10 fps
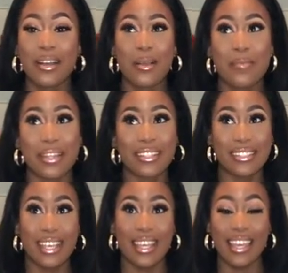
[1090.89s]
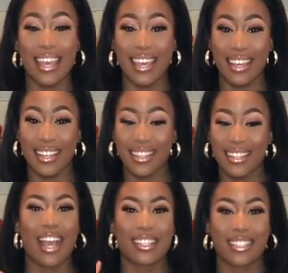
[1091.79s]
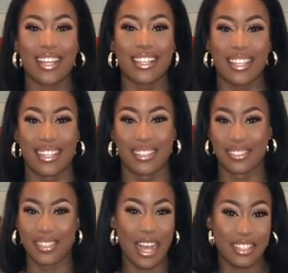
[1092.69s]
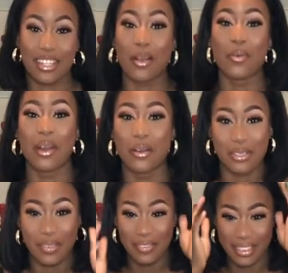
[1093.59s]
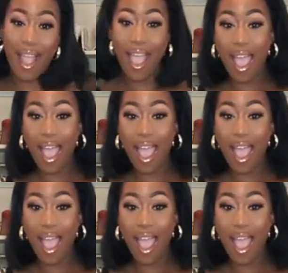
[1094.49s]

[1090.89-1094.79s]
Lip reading: comment yeah, hashtag yeah, or hashtag wow or something.